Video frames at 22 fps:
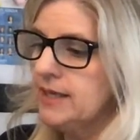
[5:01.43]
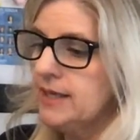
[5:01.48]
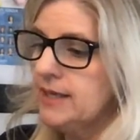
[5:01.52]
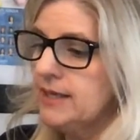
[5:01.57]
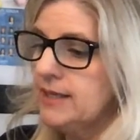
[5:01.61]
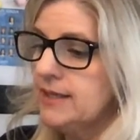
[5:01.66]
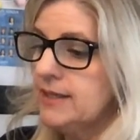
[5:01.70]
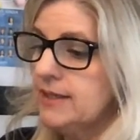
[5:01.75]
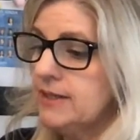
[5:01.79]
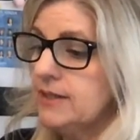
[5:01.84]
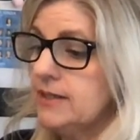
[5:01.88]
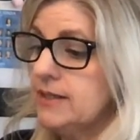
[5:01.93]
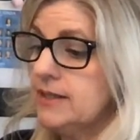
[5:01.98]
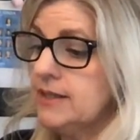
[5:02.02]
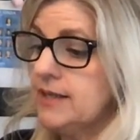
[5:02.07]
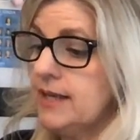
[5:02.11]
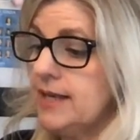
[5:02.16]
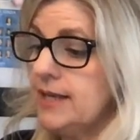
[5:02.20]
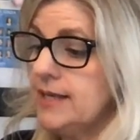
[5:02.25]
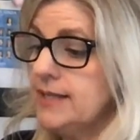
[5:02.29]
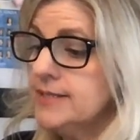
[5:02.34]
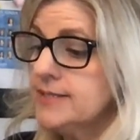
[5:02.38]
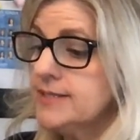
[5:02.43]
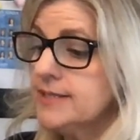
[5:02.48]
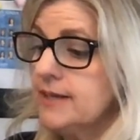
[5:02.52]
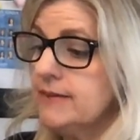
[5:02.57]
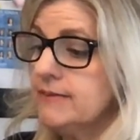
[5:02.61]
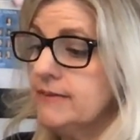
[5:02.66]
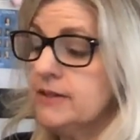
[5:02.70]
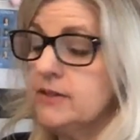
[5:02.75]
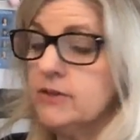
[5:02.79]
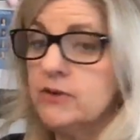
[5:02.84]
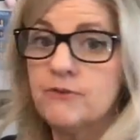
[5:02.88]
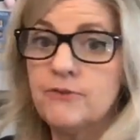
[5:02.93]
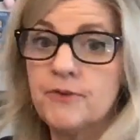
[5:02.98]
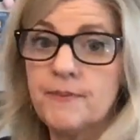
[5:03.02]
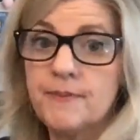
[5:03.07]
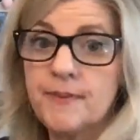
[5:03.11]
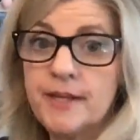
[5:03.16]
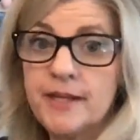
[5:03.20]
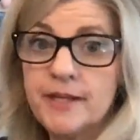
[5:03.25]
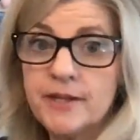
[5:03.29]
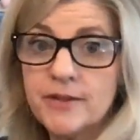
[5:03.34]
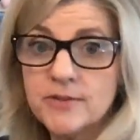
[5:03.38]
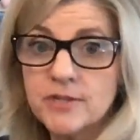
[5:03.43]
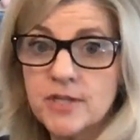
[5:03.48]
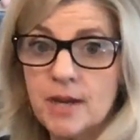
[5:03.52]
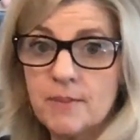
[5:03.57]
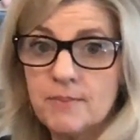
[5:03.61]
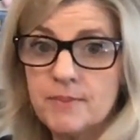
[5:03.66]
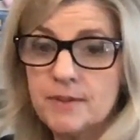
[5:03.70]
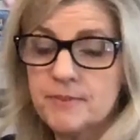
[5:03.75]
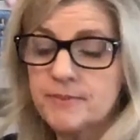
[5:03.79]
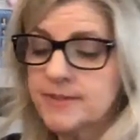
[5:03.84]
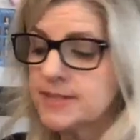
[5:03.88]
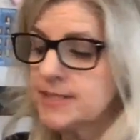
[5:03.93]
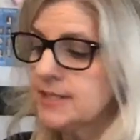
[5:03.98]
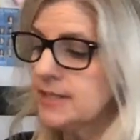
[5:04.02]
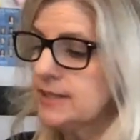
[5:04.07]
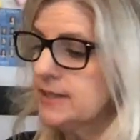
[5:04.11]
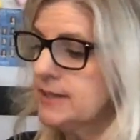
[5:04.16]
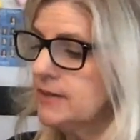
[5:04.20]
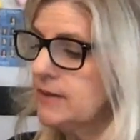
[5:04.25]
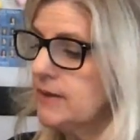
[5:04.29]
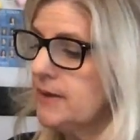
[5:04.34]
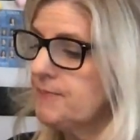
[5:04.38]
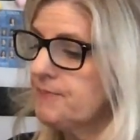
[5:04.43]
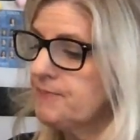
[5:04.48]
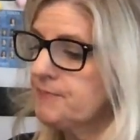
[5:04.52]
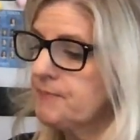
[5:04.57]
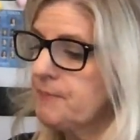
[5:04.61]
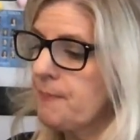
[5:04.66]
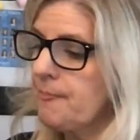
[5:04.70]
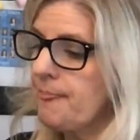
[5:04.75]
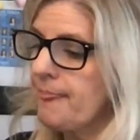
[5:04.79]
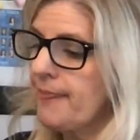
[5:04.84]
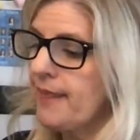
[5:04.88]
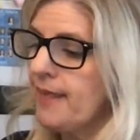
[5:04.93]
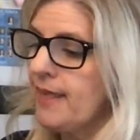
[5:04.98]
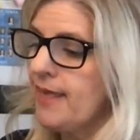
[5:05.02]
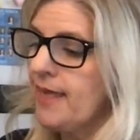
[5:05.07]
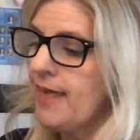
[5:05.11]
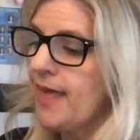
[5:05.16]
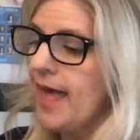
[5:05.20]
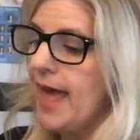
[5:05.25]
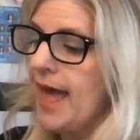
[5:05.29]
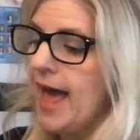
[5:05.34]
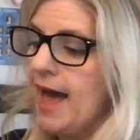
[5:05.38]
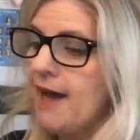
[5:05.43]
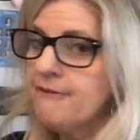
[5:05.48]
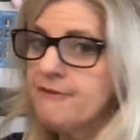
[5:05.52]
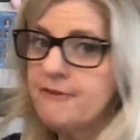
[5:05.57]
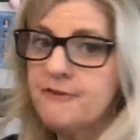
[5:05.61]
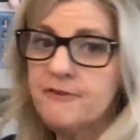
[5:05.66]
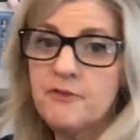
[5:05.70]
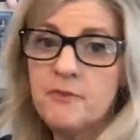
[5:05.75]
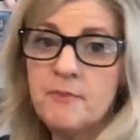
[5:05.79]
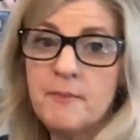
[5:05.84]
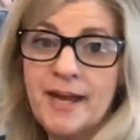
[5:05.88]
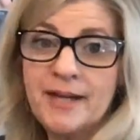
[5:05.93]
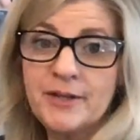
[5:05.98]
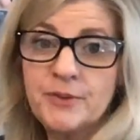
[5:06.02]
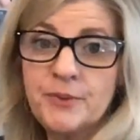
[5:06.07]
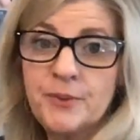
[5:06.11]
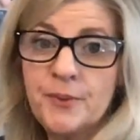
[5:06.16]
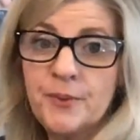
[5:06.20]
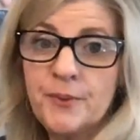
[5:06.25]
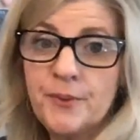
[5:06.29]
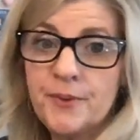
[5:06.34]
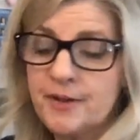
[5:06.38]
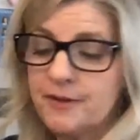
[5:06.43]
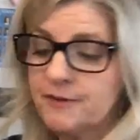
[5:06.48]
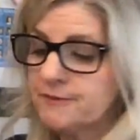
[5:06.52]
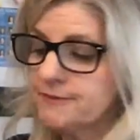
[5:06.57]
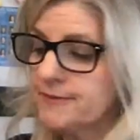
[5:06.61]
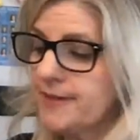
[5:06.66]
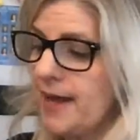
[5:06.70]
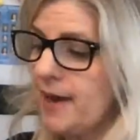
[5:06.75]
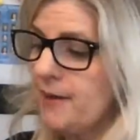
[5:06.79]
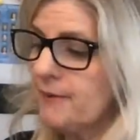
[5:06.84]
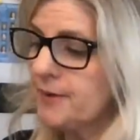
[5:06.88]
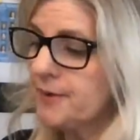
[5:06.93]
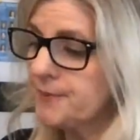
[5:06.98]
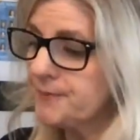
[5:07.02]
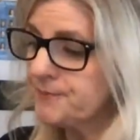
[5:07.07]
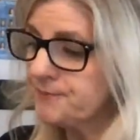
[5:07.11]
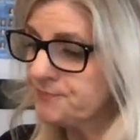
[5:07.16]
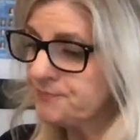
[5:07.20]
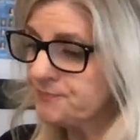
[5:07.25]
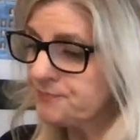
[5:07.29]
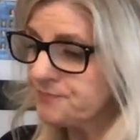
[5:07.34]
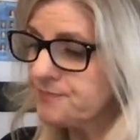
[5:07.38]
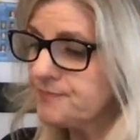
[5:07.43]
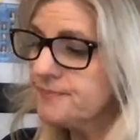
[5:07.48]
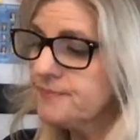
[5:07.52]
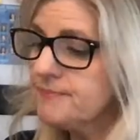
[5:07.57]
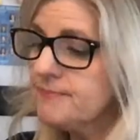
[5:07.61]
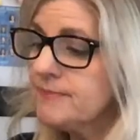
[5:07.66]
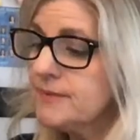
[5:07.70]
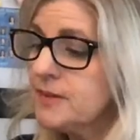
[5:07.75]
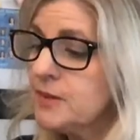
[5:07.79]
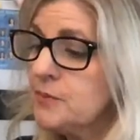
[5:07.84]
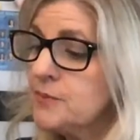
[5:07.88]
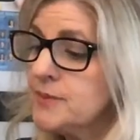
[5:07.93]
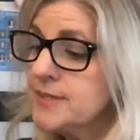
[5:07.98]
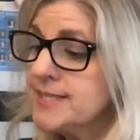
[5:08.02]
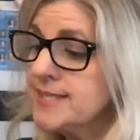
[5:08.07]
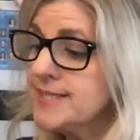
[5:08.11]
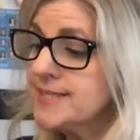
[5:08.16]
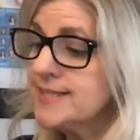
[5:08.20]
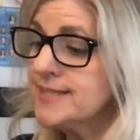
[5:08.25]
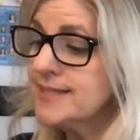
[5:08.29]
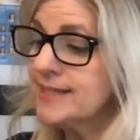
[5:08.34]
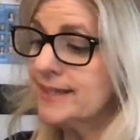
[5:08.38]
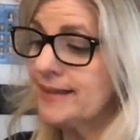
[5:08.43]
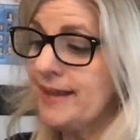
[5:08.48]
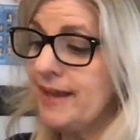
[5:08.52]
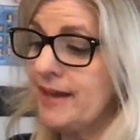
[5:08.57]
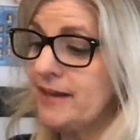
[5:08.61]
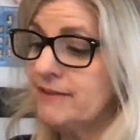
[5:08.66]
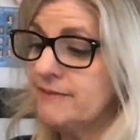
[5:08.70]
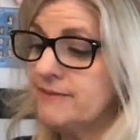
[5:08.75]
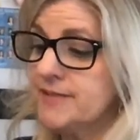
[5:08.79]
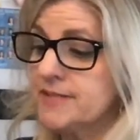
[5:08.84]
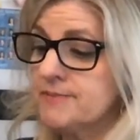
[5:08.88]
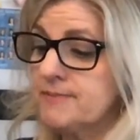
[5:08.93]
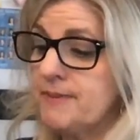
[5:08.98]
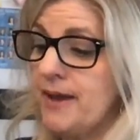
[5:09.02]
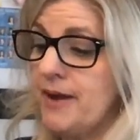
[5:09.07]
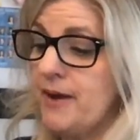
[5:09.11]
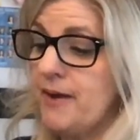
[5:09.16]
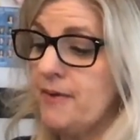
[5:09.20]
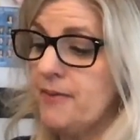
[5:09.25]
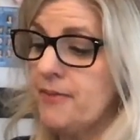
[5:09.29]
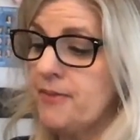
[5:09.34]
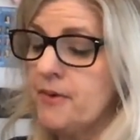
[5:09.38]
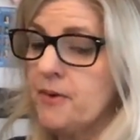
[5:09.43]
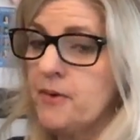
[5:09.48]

He gazed down at her from the hilltop he was standing on. Half of a magnolia flower was sticking out of his mouth.